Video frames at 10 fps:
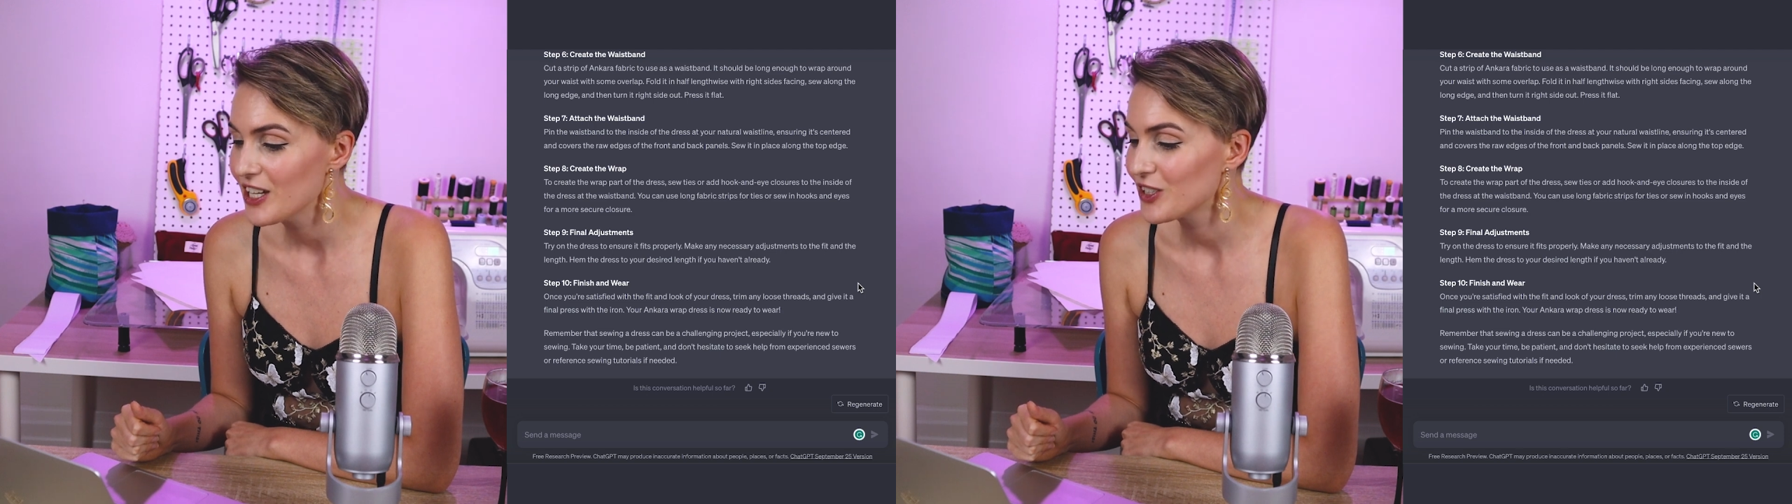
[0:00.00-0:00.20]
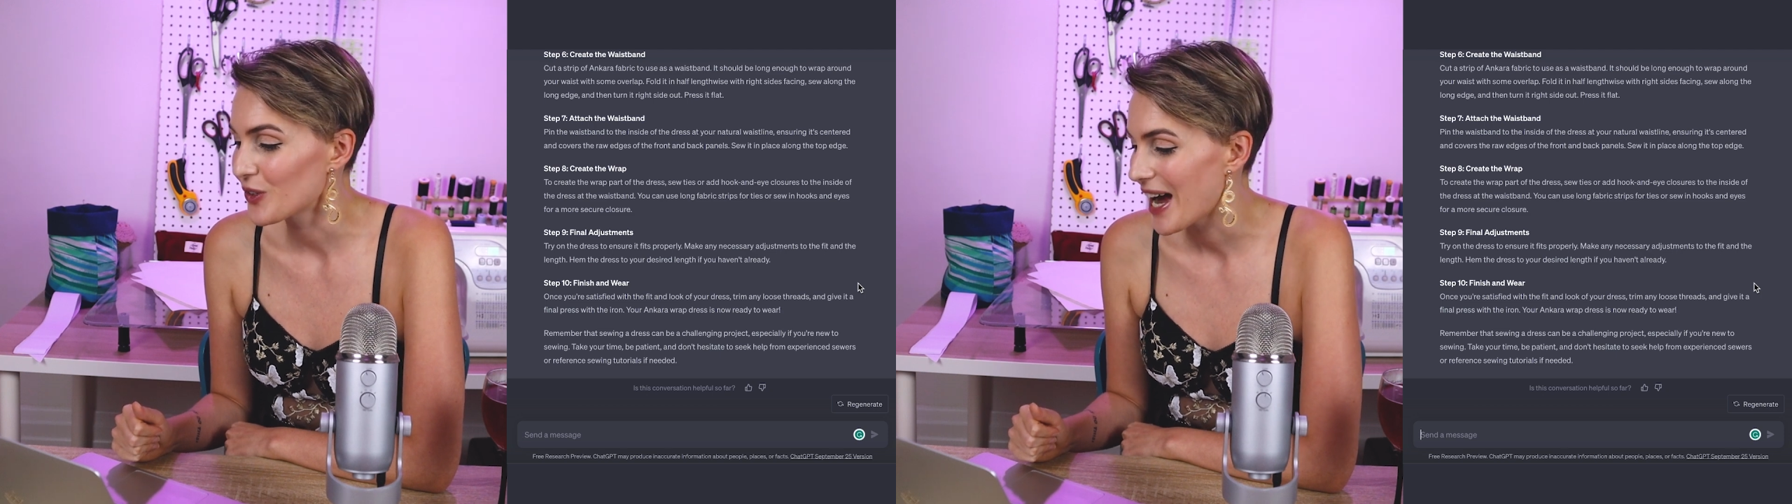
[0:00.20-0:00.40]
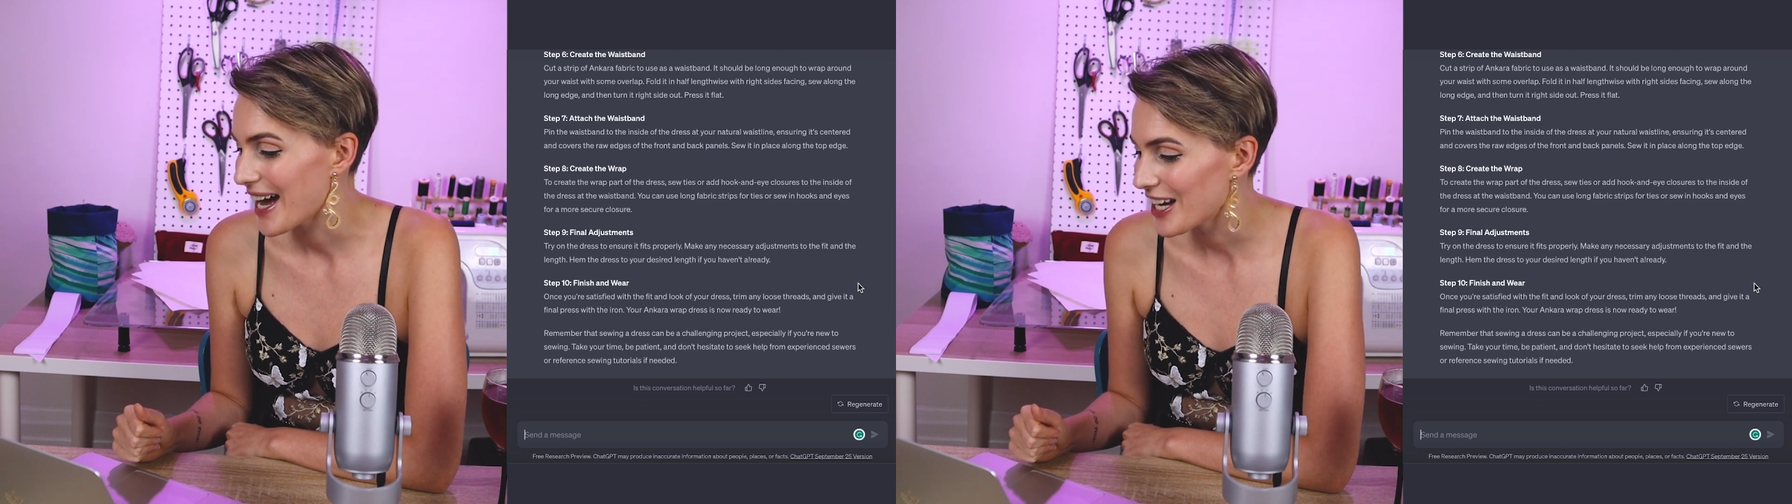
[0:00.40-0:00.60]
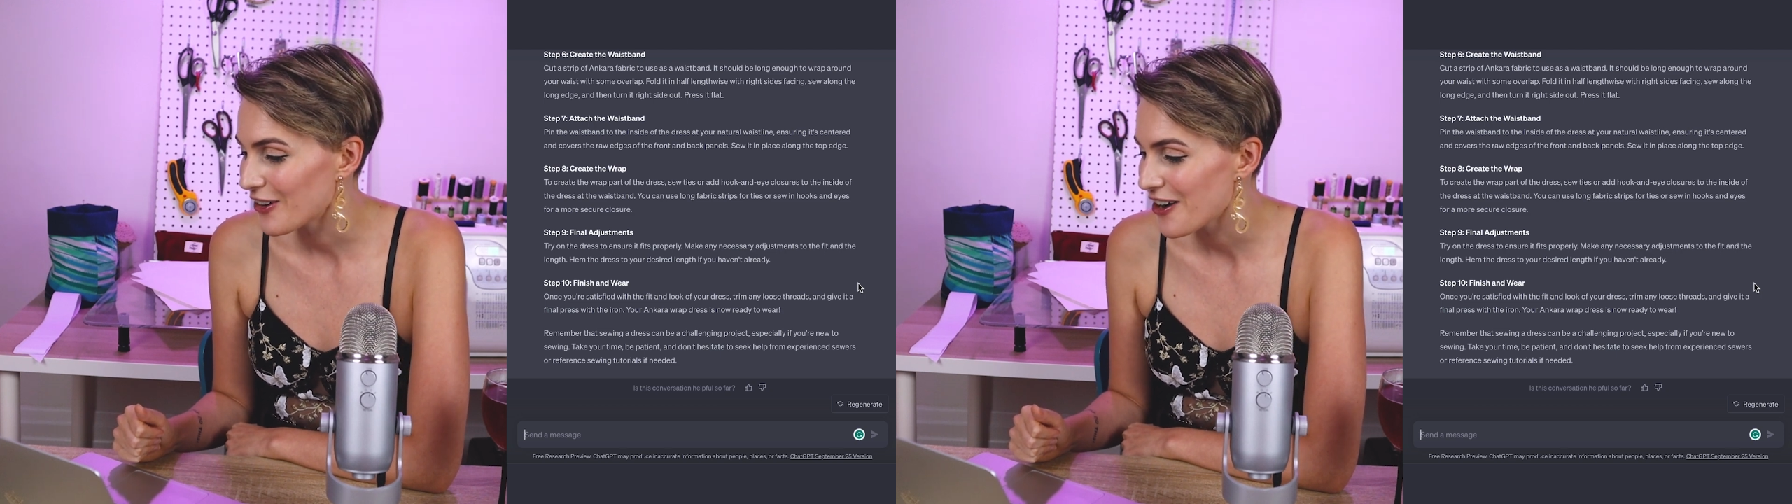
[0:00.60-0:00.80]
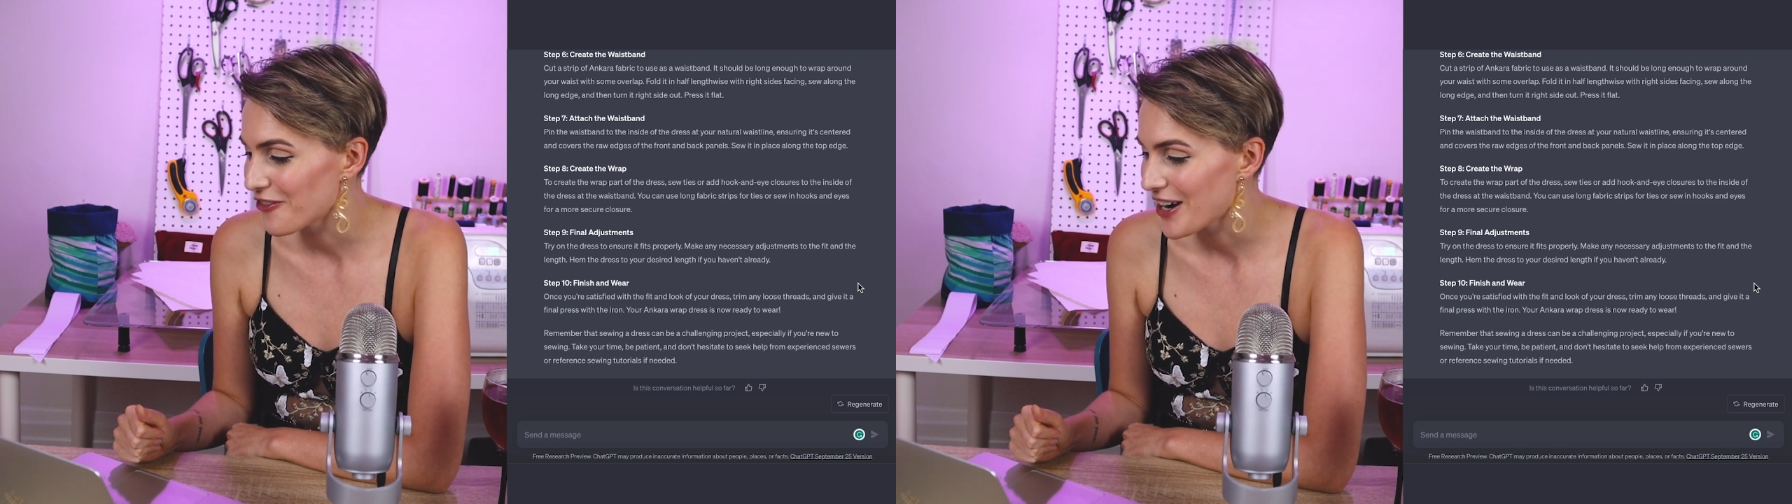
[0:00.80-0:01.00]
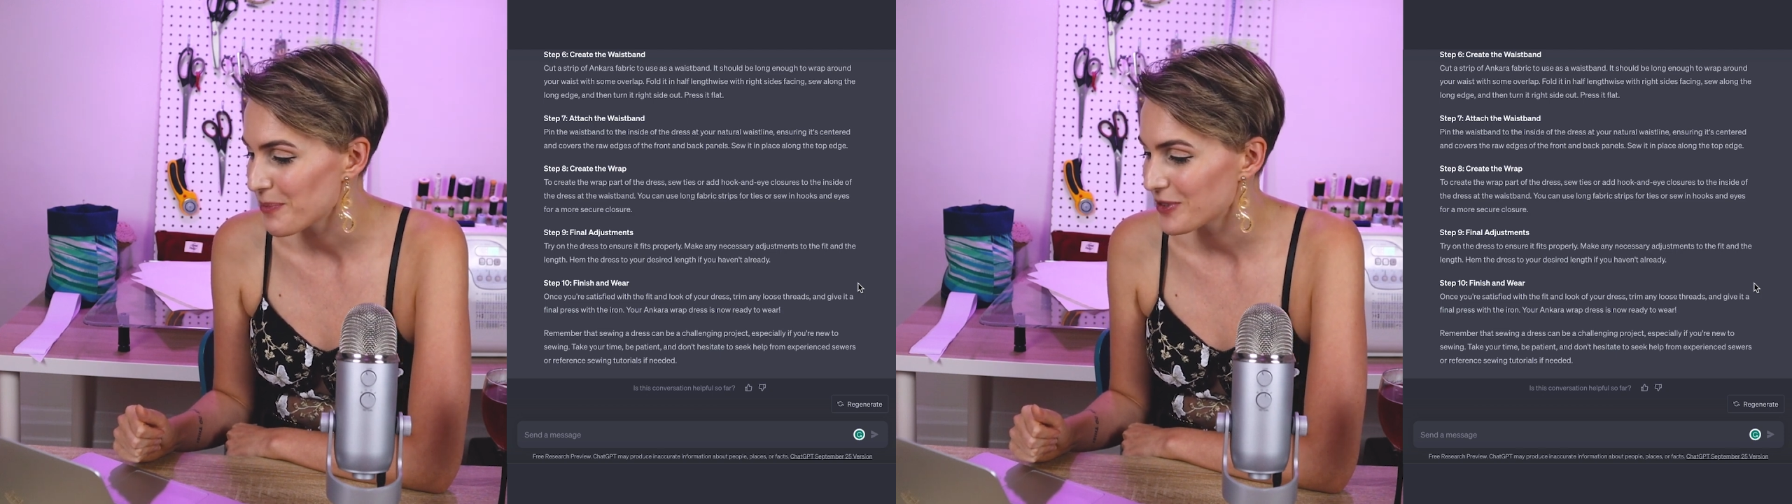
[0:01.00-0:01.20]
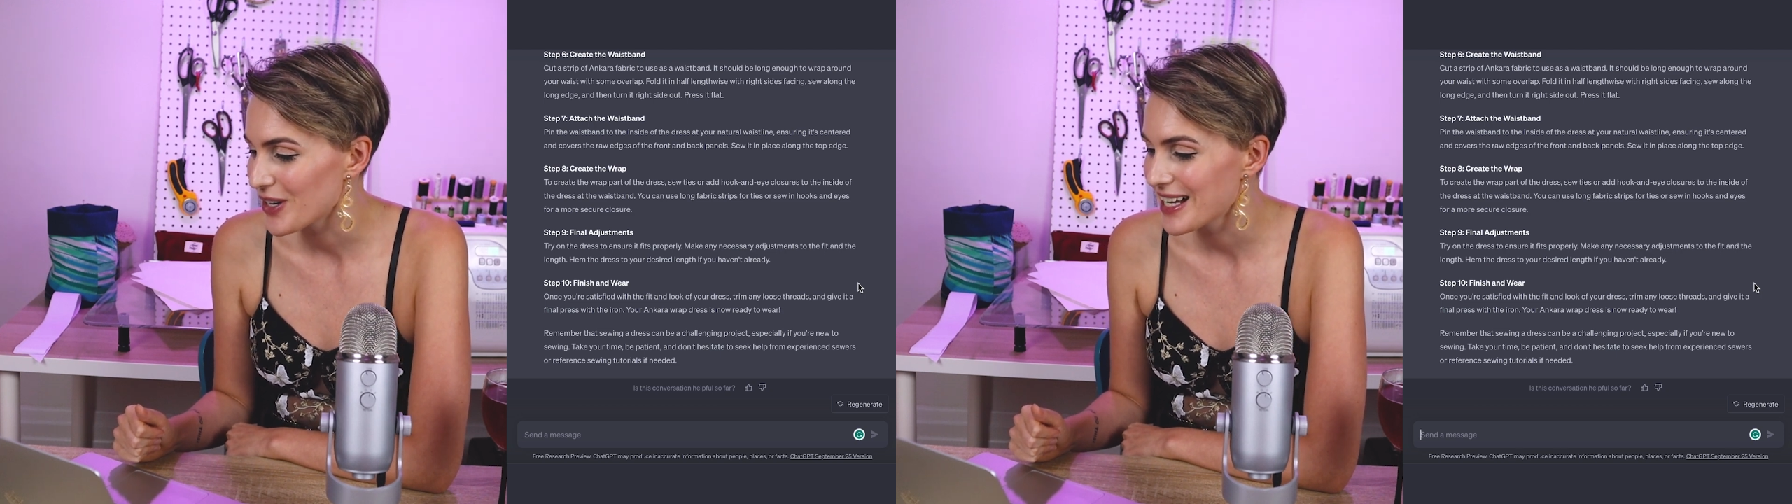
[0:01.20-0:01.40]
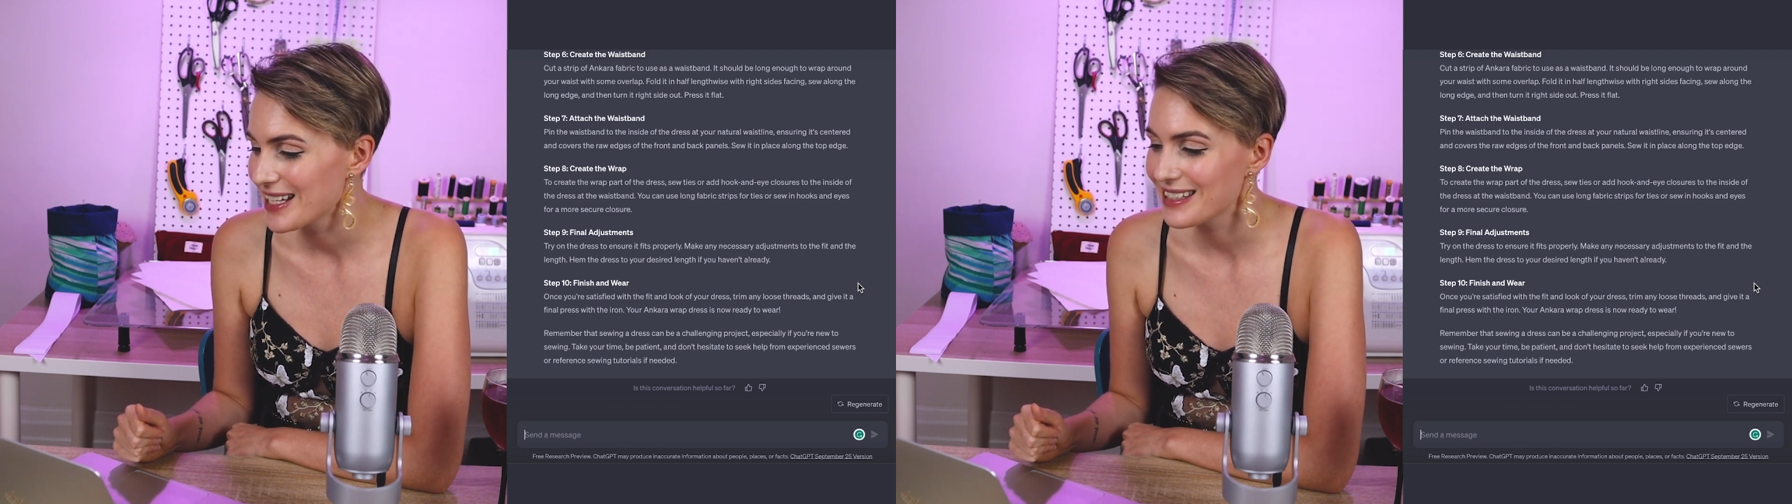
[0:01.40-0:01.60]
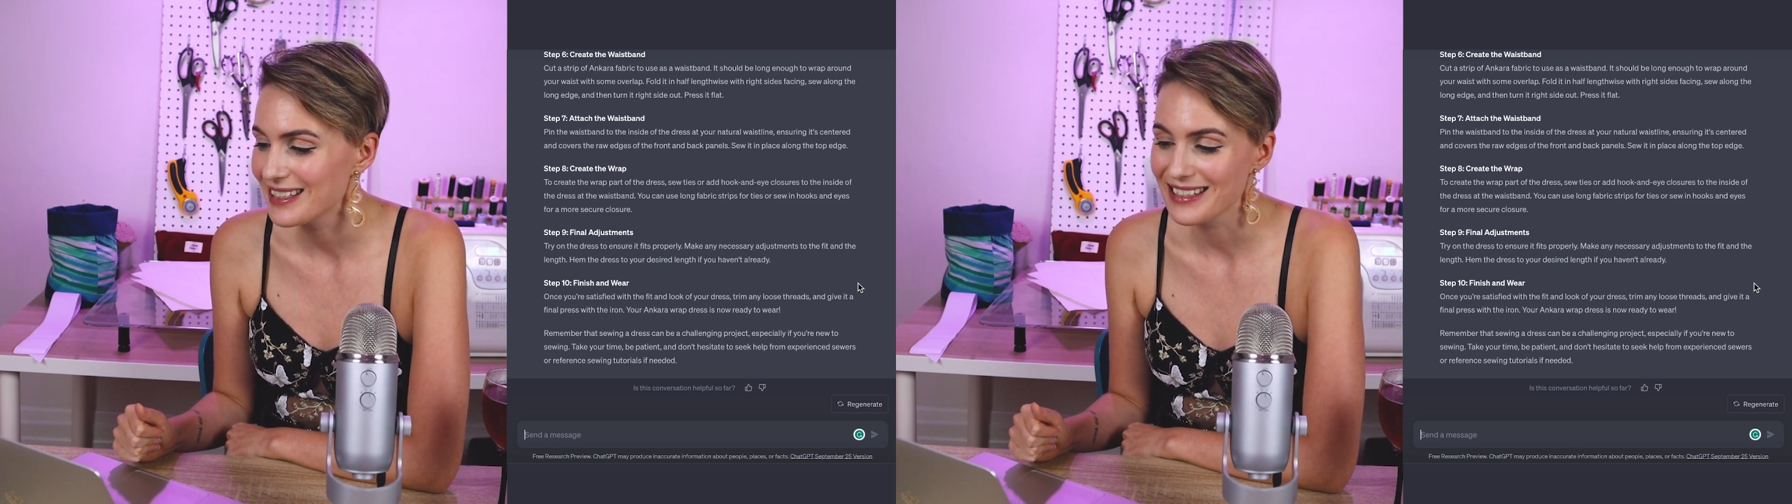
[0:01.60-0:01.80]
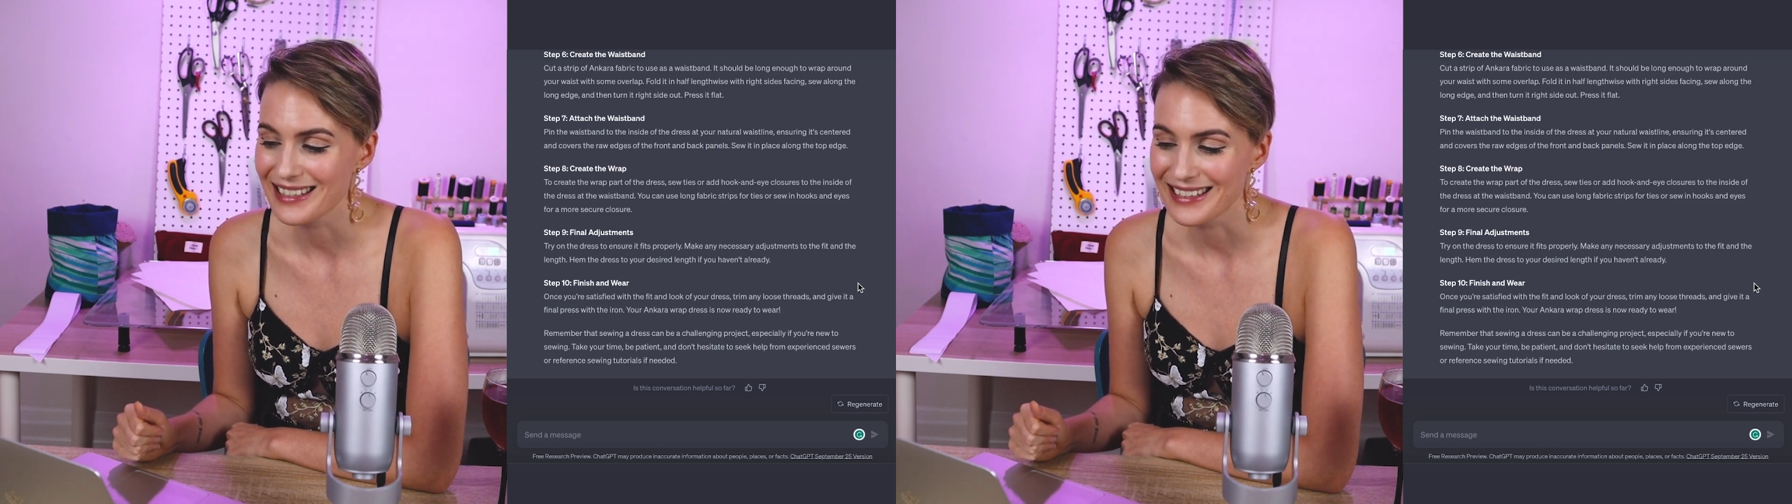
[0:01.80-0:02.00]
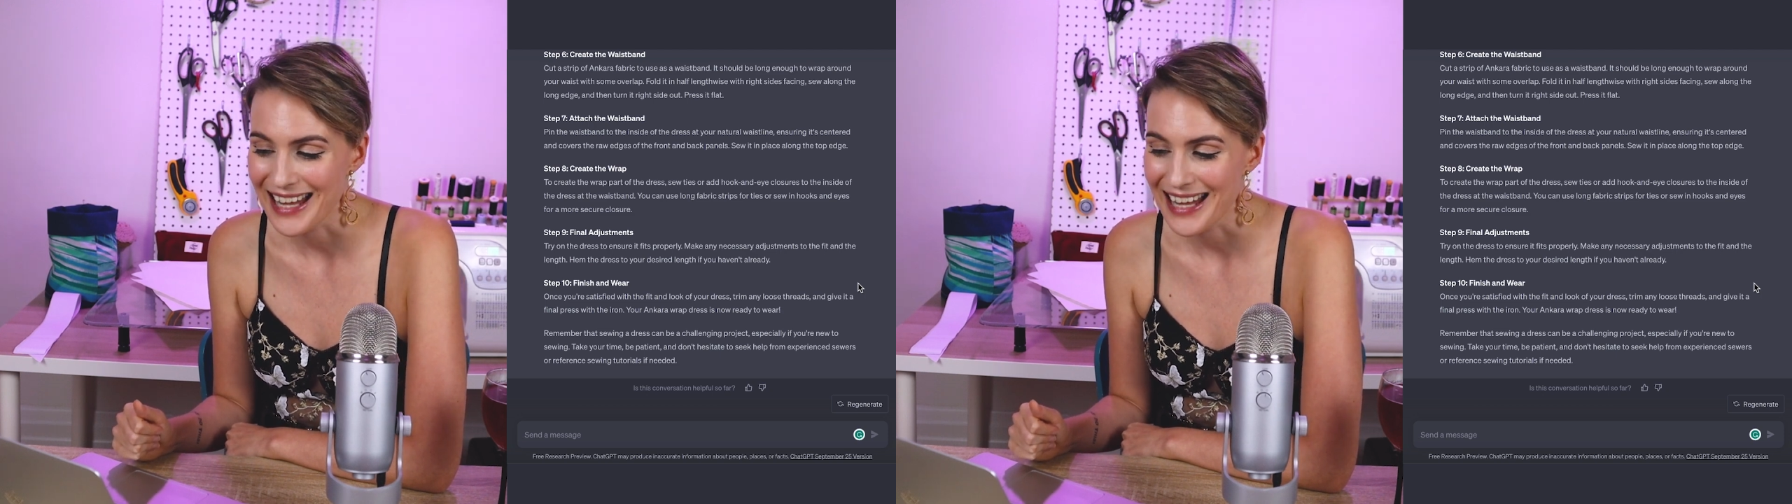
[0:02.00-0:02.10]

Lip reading: Your Ankara wrap dress is